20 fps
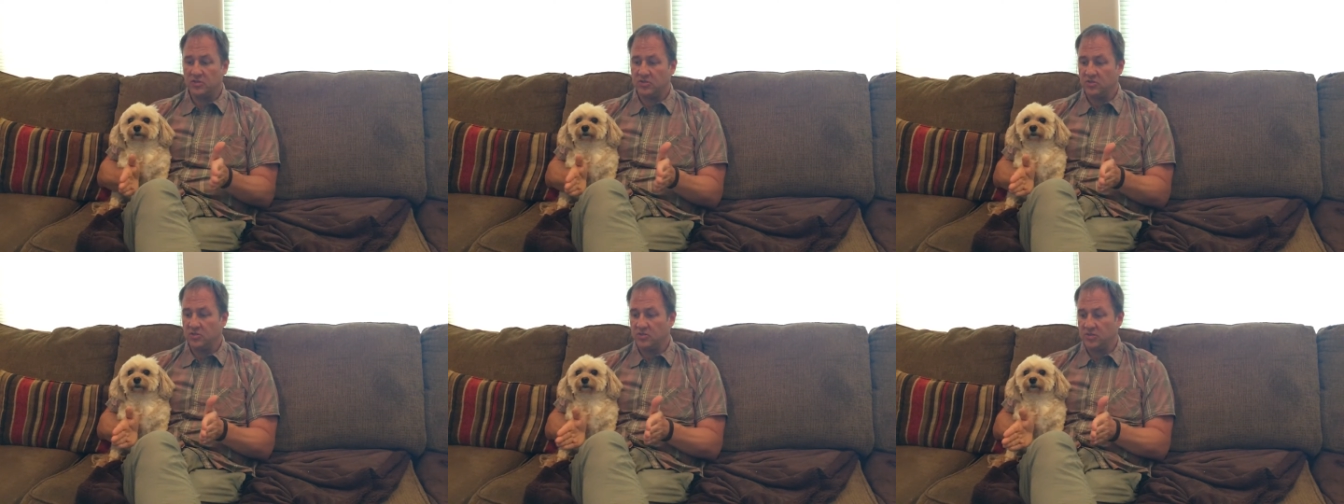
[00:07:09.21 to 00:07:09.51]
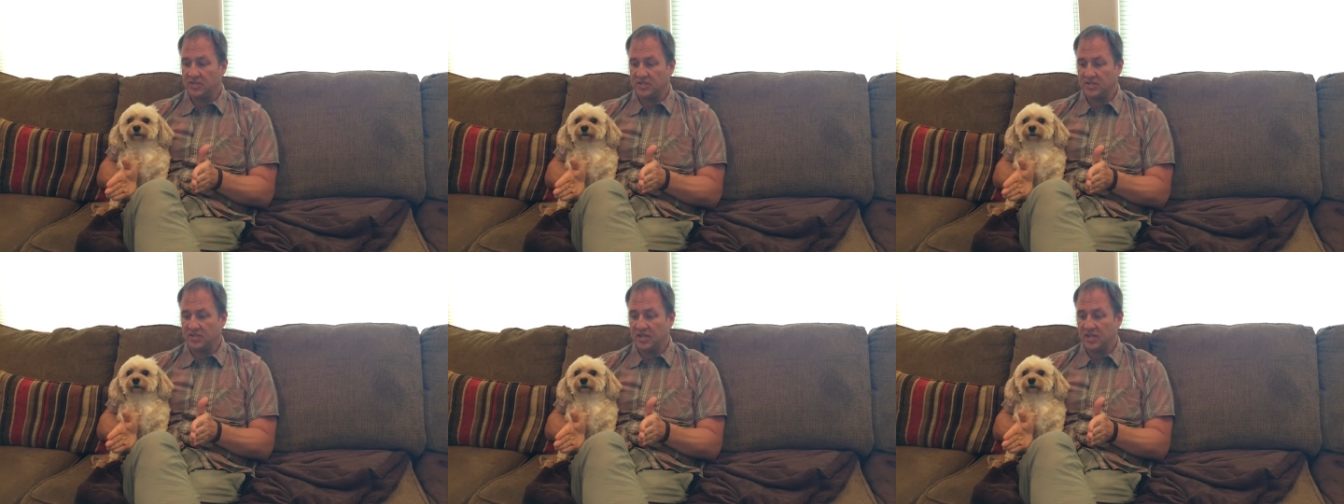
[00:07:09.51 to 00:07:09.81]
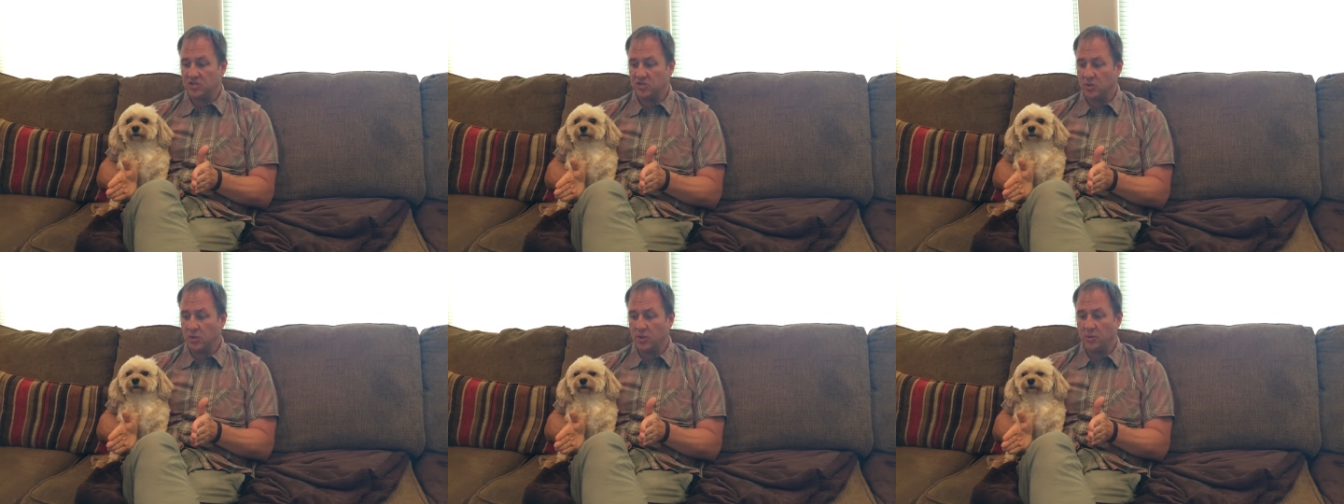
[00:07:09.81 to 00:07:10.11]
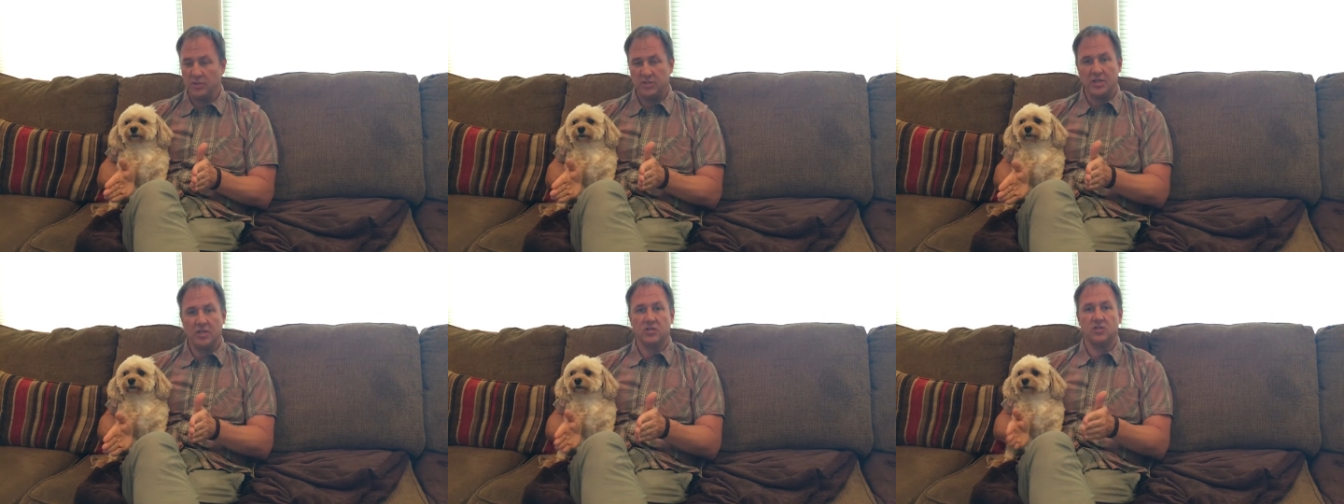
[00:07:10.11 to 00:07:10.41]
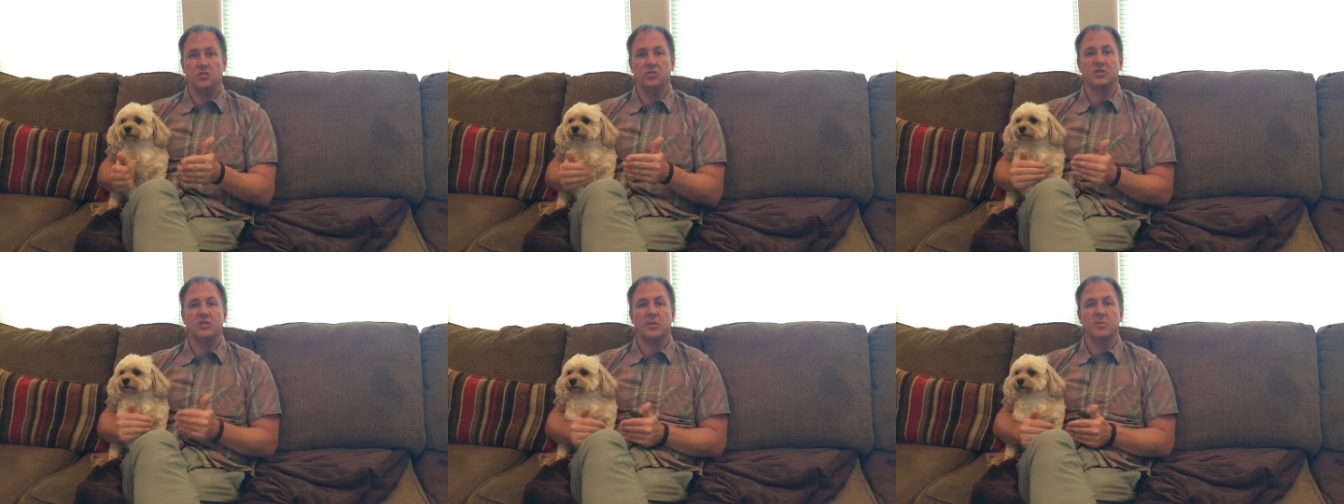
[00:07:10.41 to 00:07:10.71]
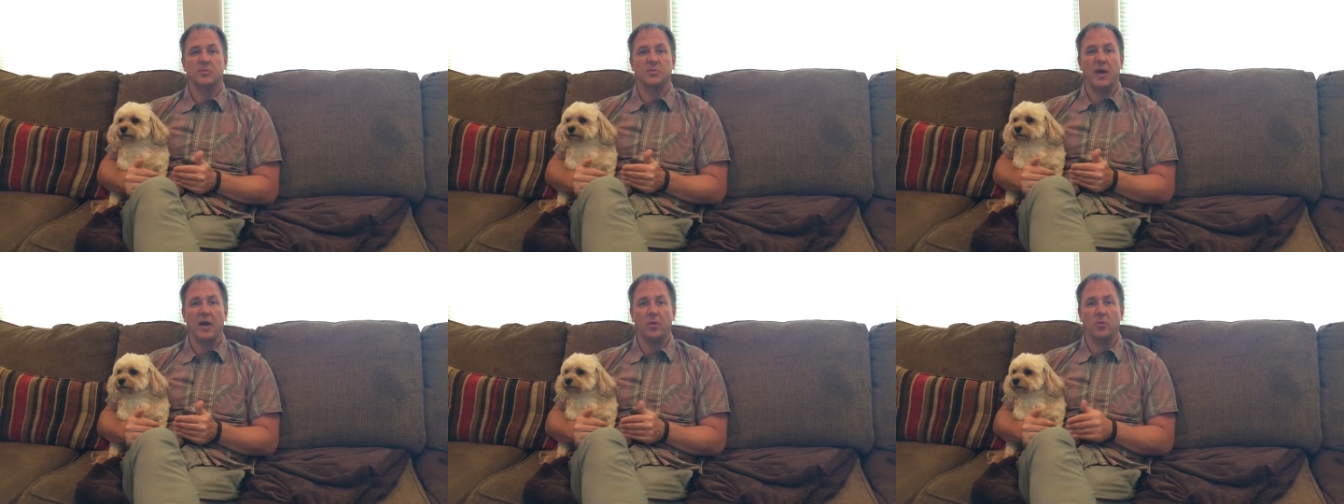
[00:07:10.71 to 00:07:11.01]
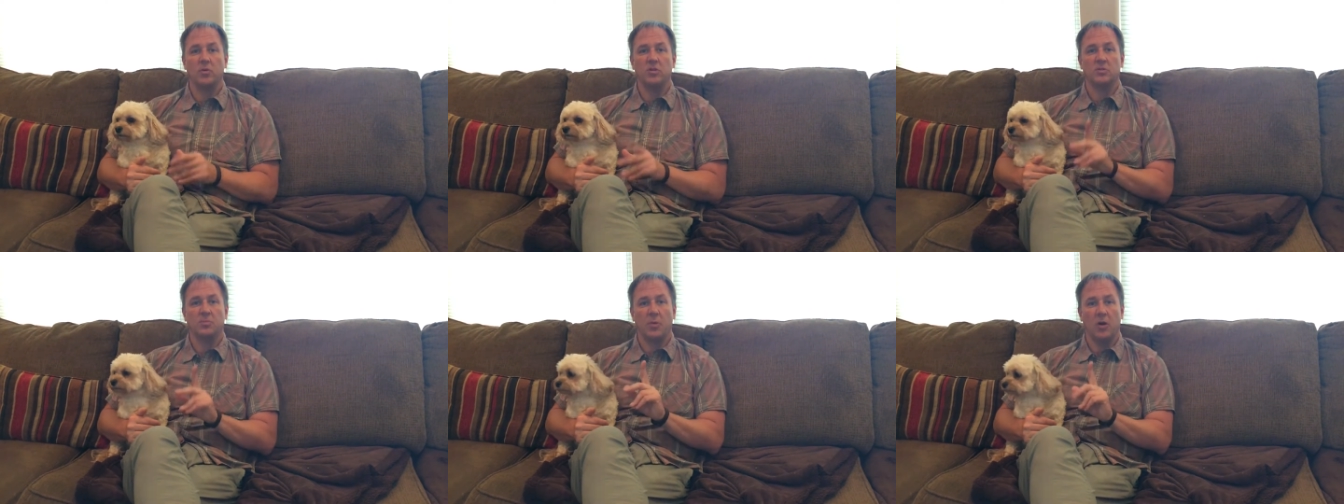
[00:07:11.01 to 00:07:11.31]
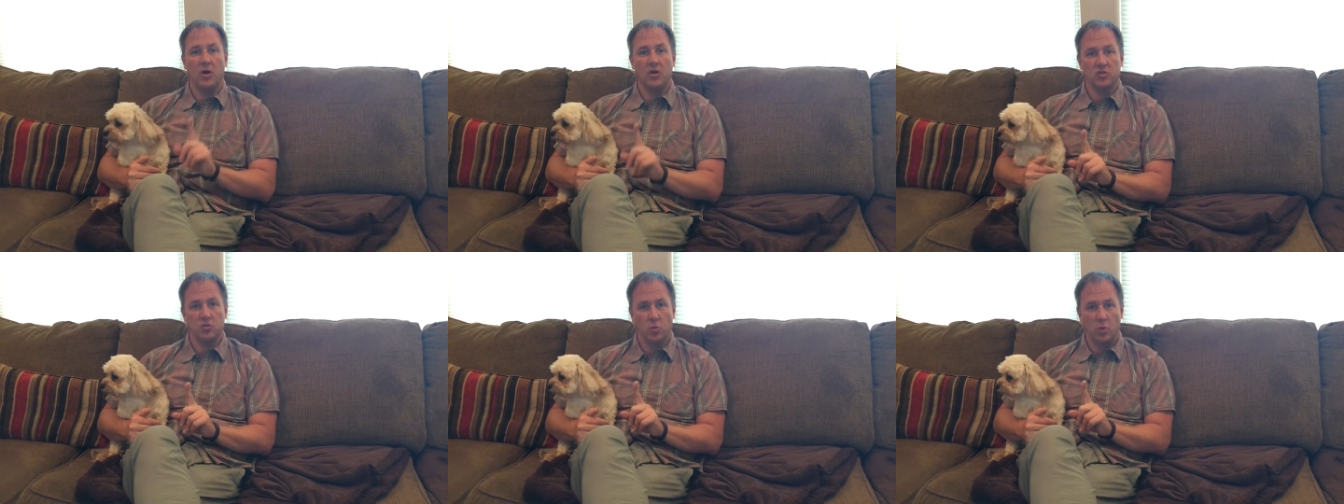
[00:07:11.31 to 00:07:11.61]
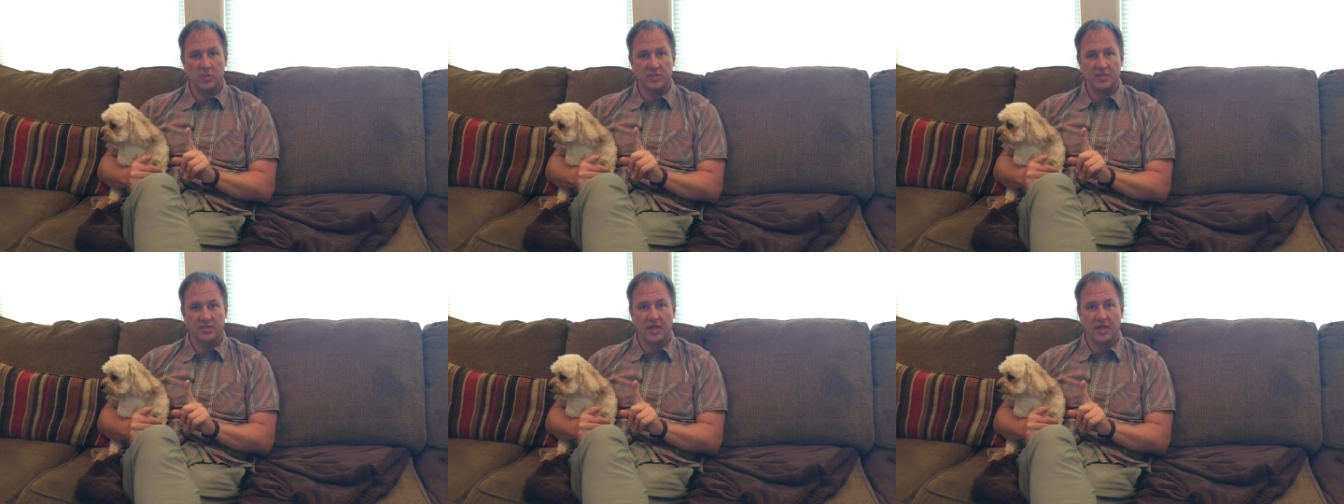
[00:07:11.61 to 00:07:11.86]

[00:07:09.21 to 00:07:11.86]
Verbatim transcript: As soon as it's stationary, we take two steps backwards, pause one